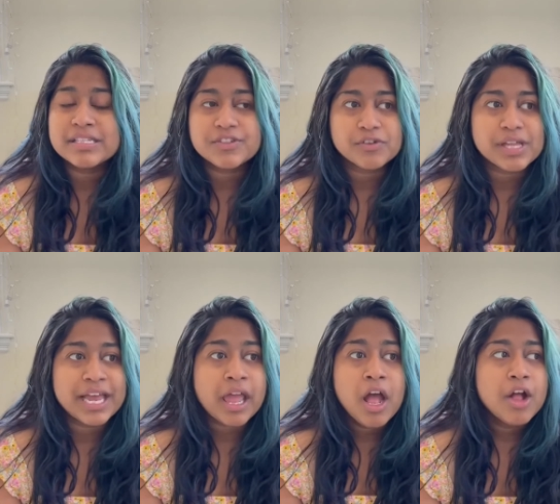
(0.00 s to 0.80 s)
for
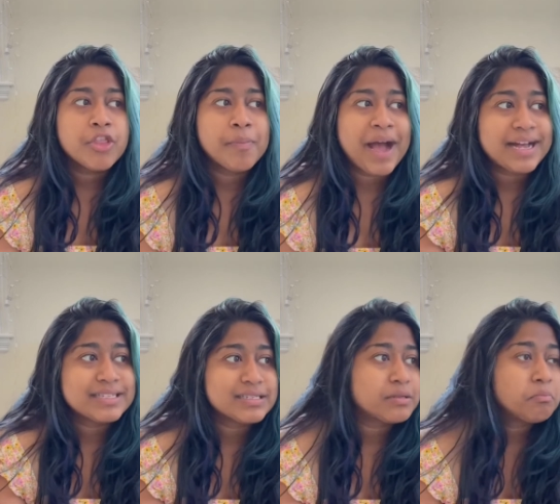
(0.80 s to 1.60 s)
like the
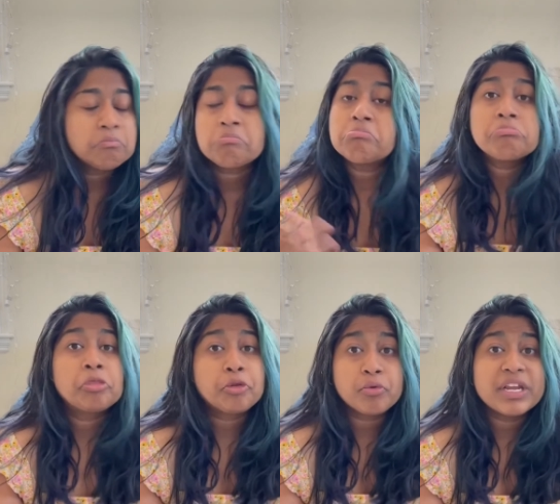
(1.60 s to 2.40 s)
past
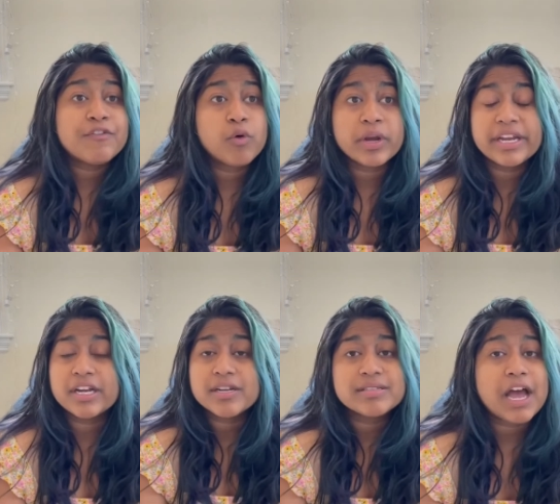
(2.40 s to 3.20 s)
3-4
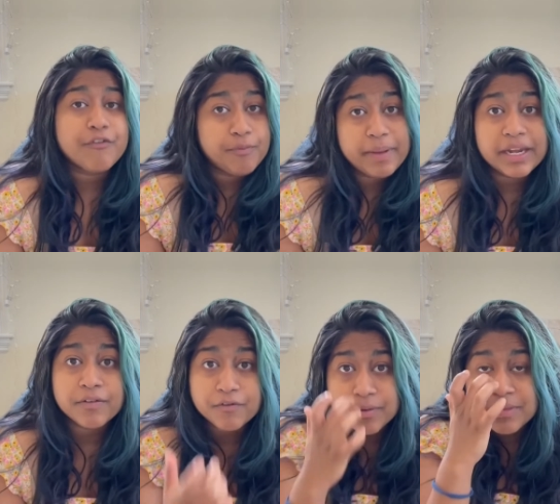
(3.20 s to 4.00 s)
years have
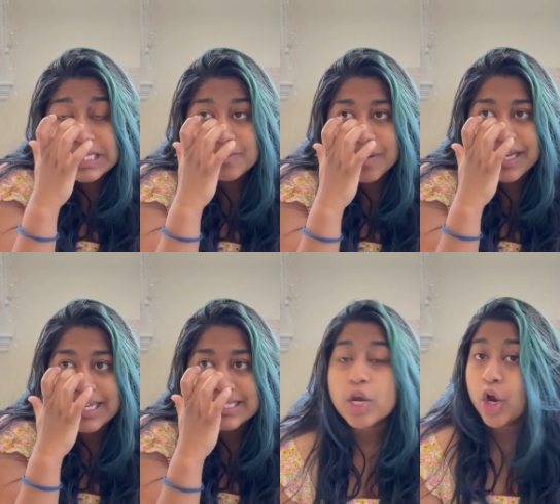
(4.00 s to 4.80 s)
been from this
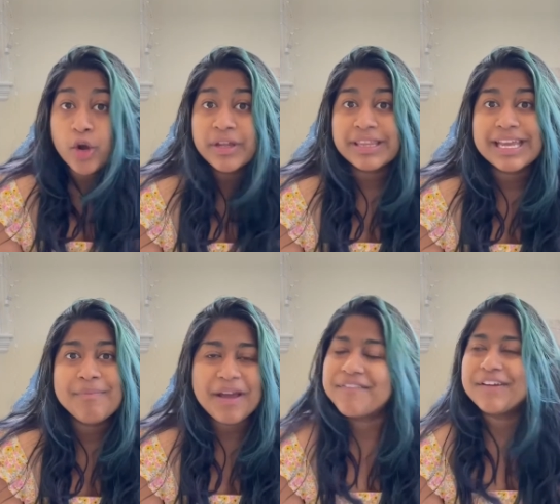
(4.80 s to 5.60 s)
place. Currently,
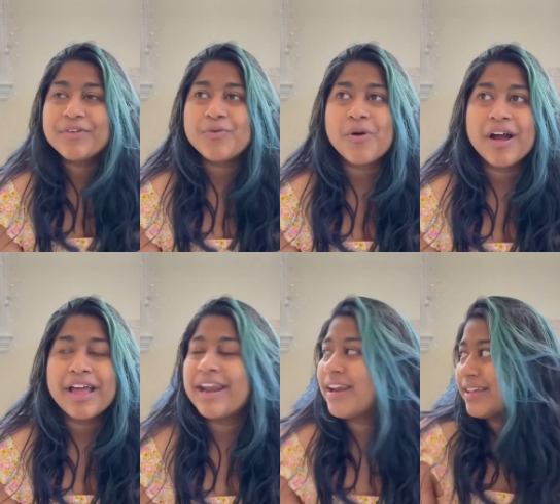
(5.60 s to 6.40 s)
my favorite
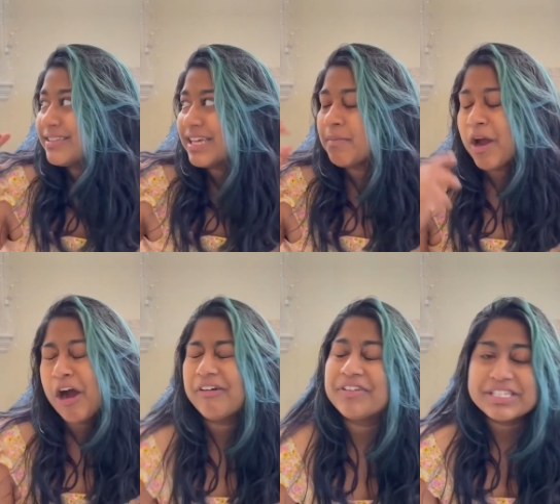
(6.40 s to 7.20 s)
one, and it's in my
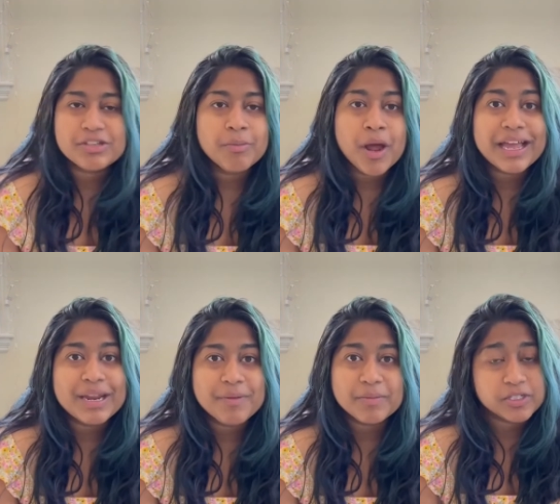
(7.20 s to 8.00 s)
office, so I'm not
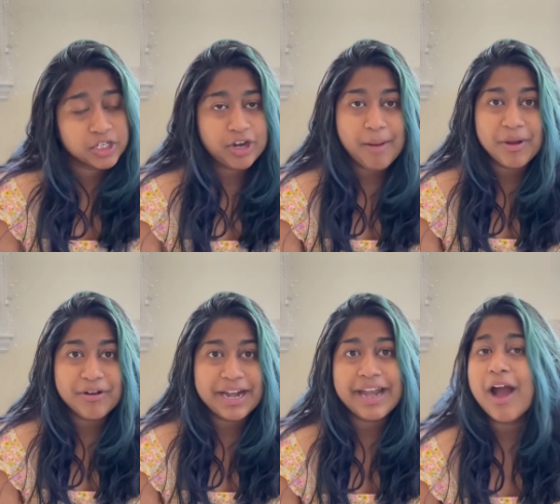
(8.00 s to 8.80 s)
gonna be able to grab it
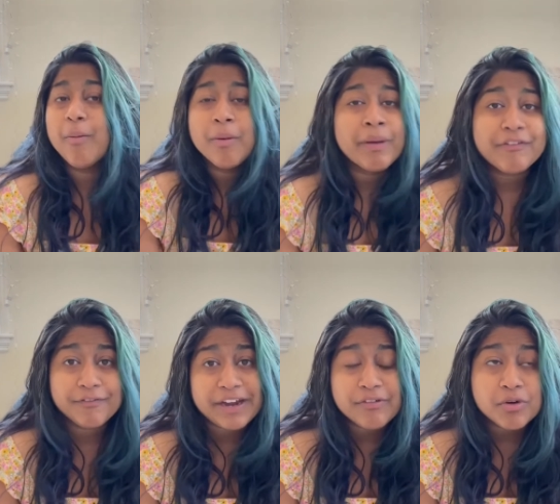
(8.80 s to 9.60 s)
right now, but my
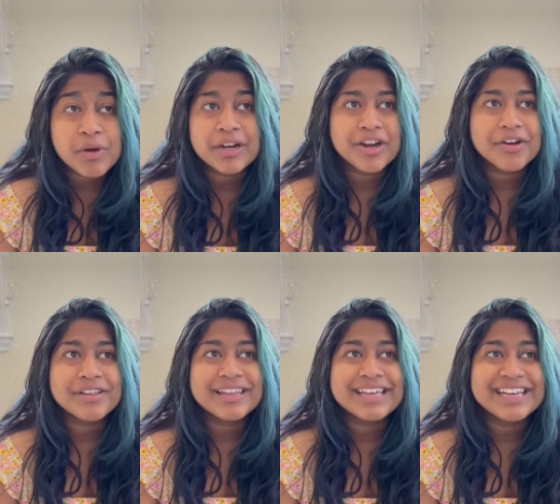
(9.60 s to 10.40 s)
favorite one
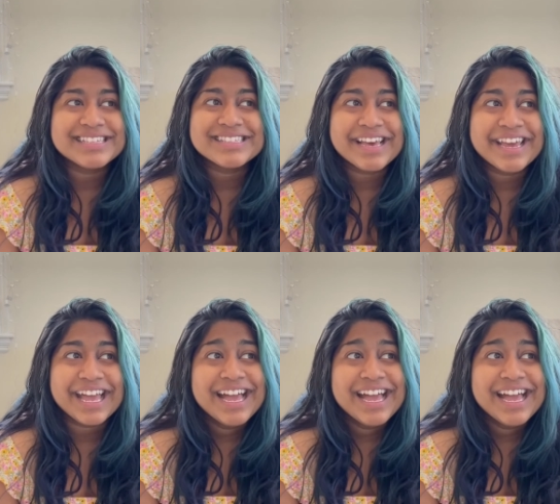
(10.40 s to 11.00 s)
currently is like